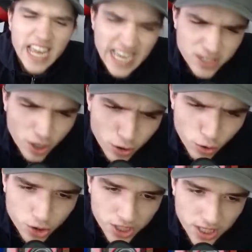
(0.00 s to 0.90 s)
He's a
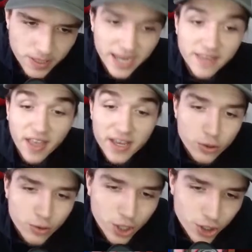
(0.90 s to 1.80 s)
luxury player that
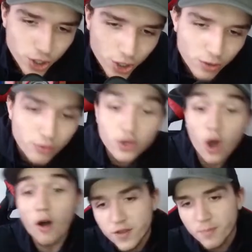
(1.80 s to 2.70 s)
you can use
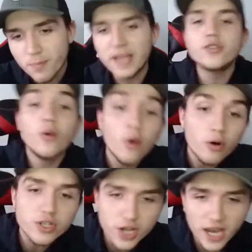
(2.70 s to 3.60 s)
off the bench
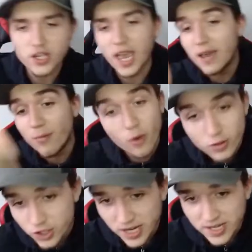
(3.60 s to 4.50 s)
or to change a game or
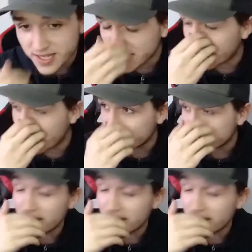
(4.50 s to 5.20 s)
to change the dynamics.